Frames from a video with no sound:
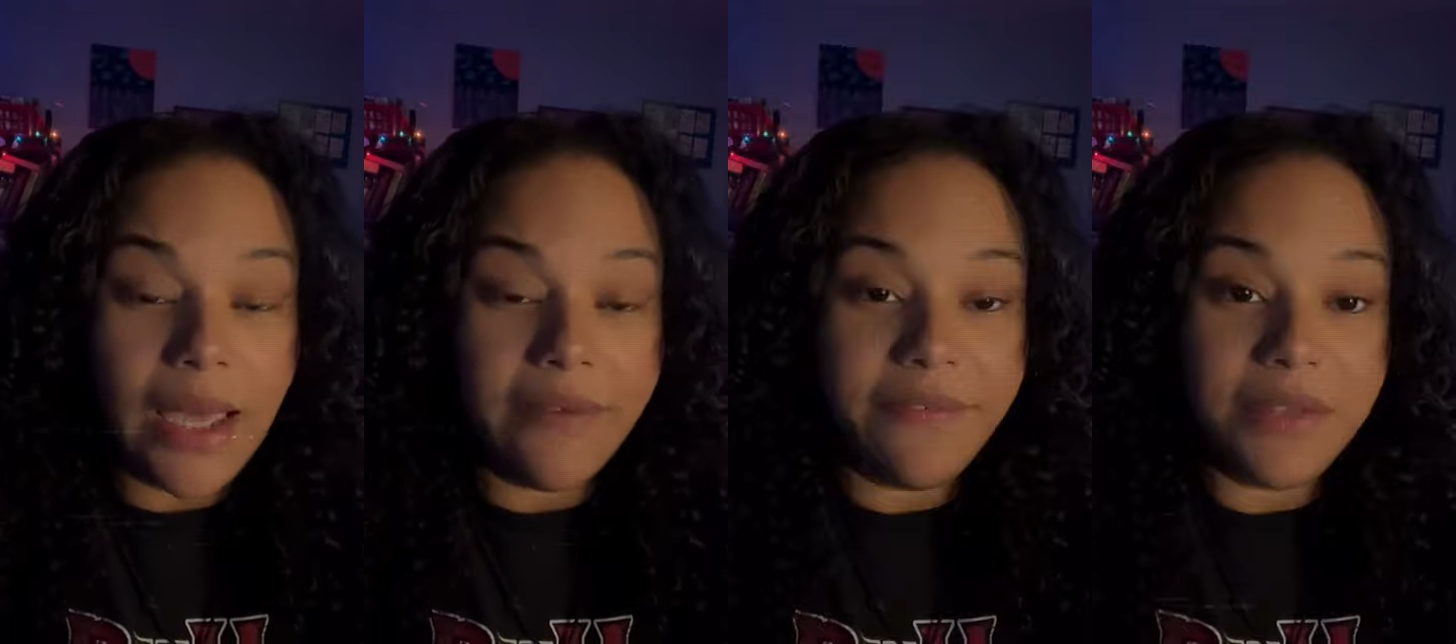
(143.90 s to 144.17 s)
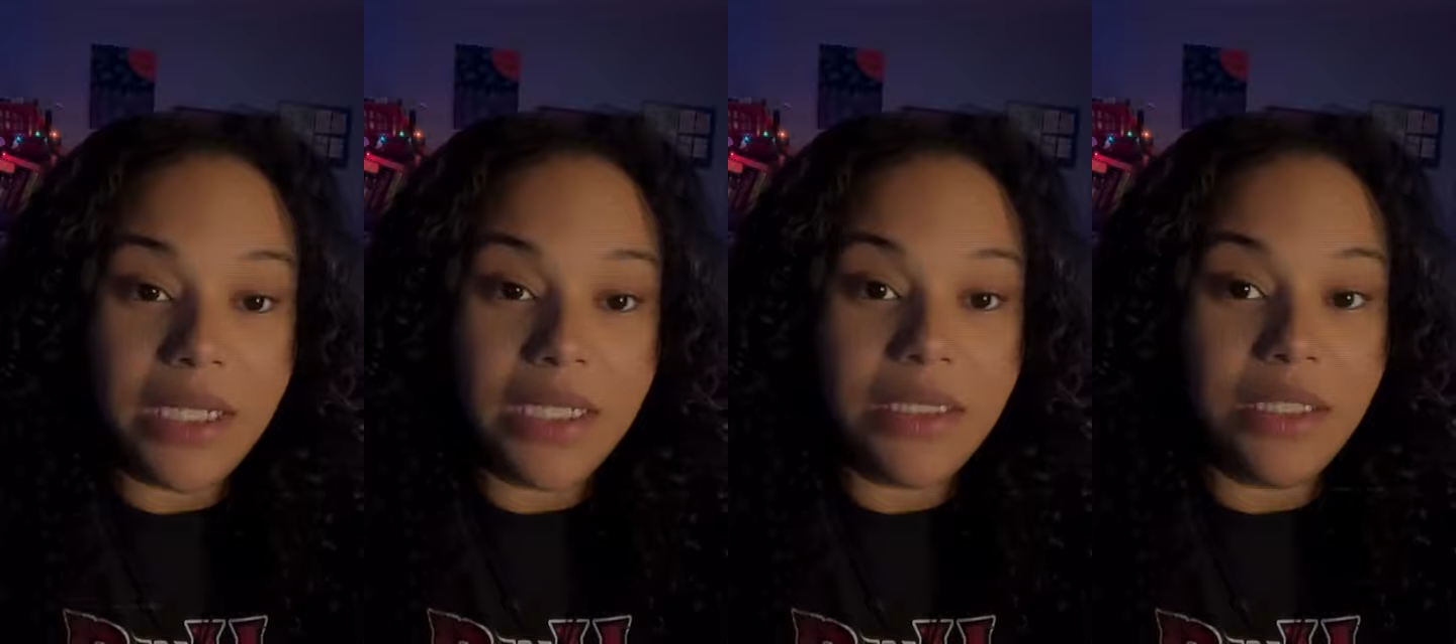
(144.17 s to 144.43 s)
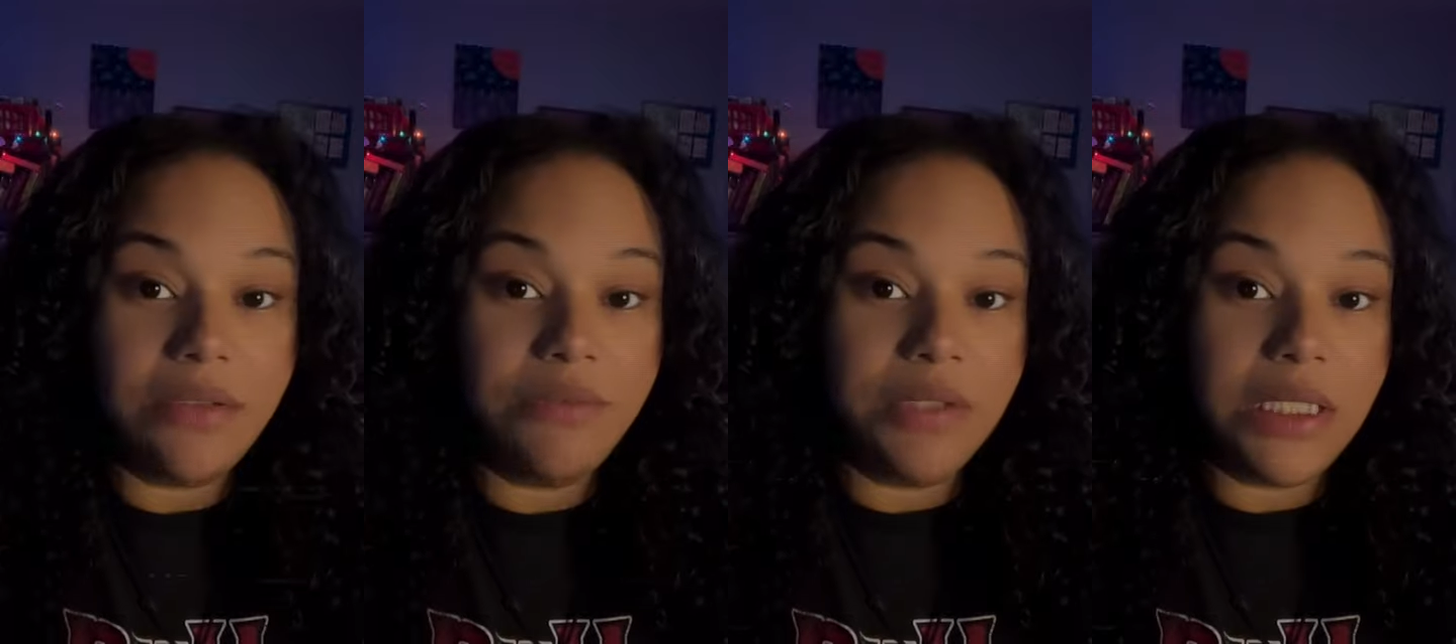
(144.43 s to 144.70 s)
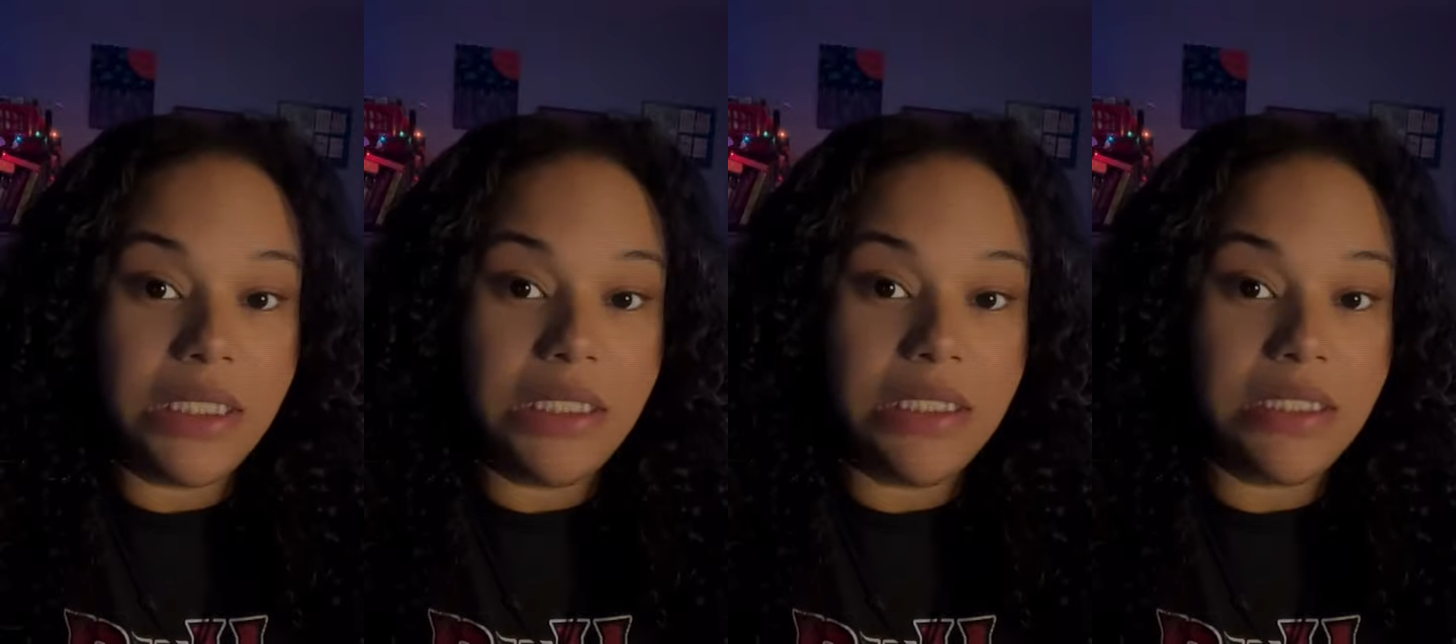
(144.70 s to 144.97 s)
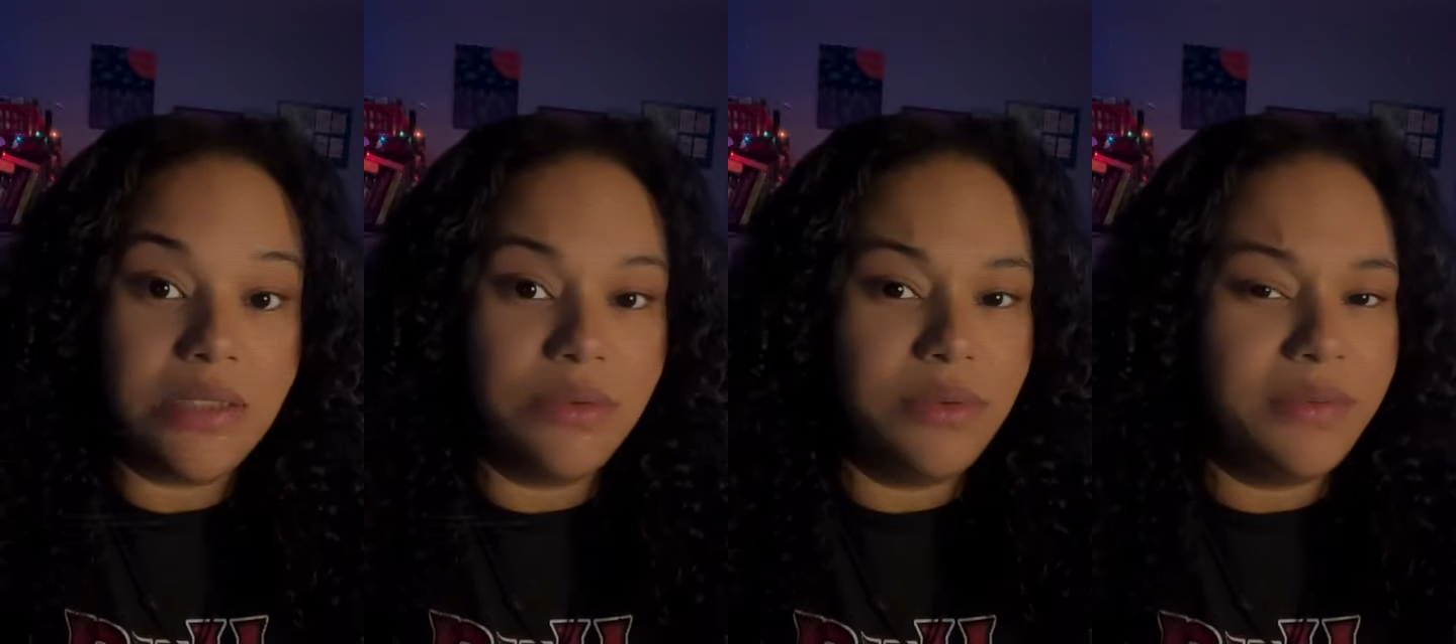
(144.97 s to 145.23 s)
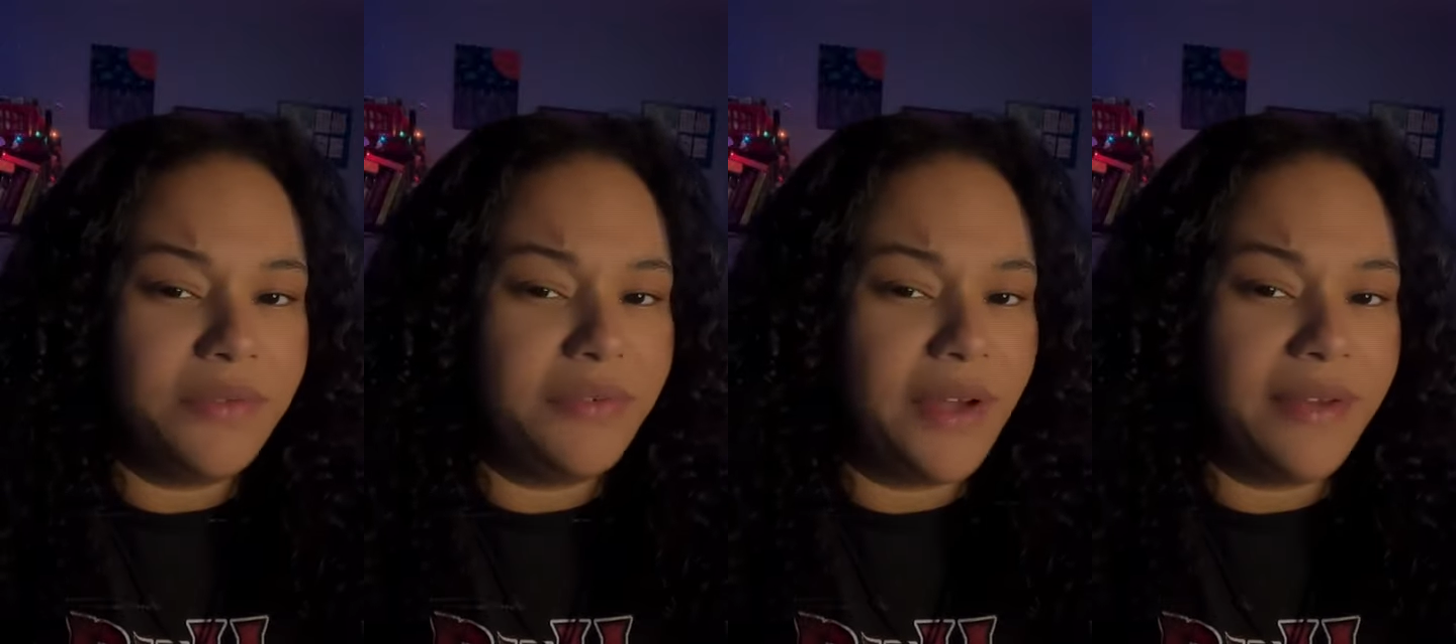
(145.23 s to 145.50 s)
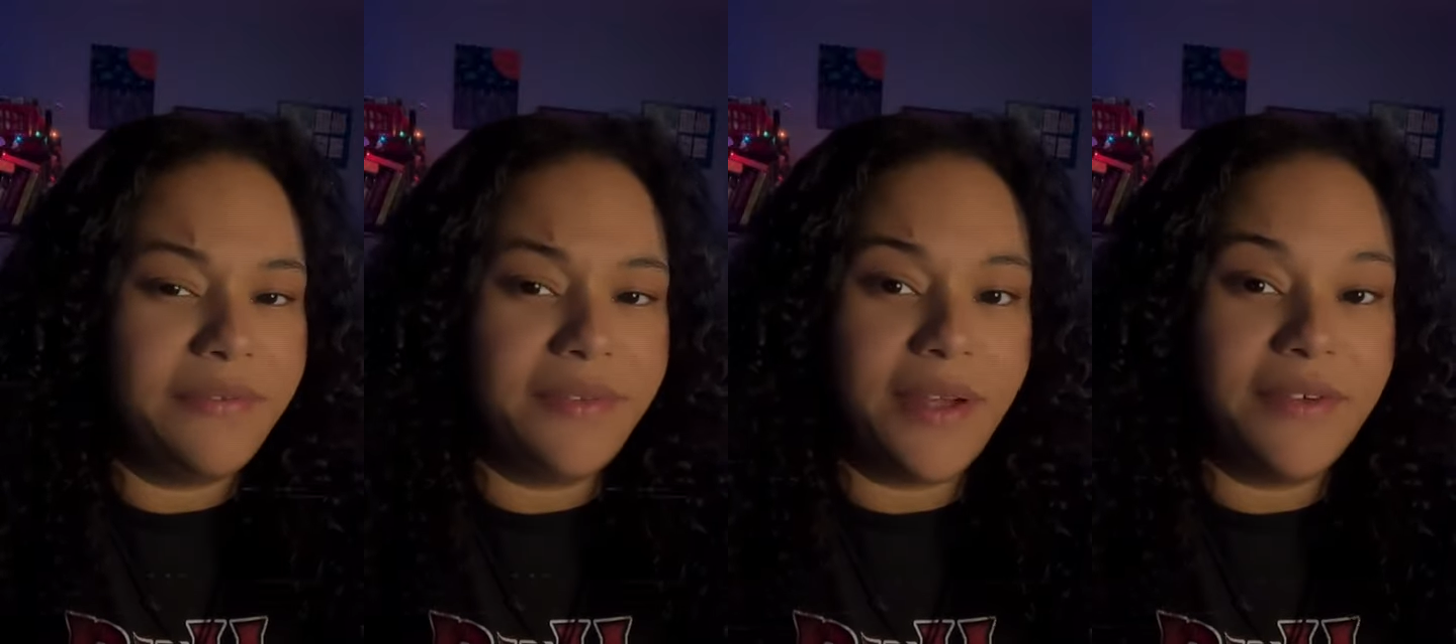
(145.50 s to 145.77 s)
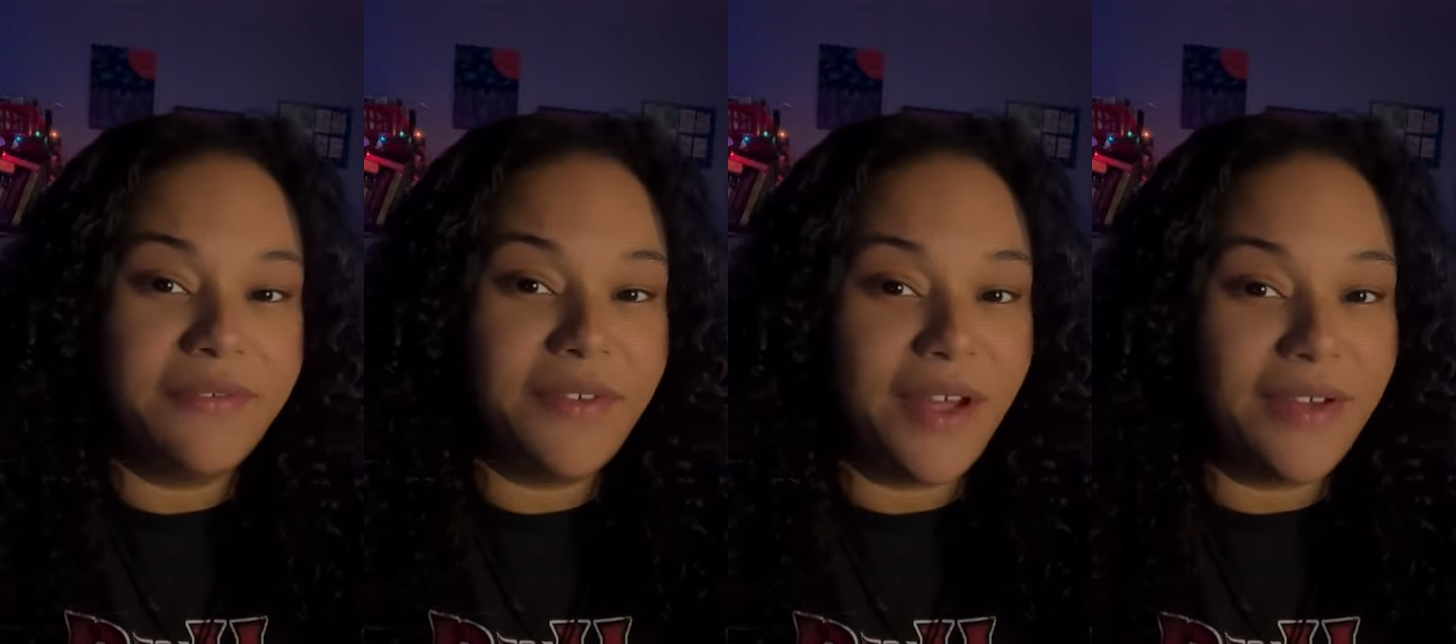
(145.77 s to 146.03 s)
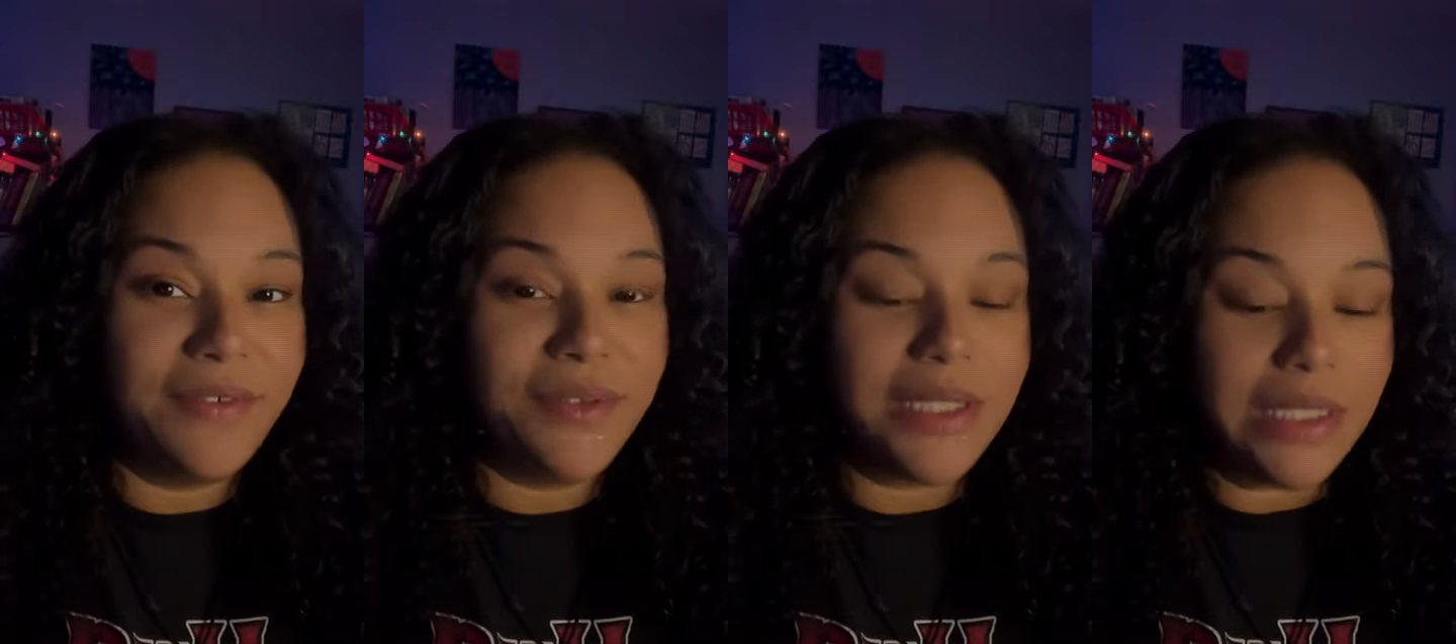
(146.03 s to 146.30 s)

I feel like there really is a 555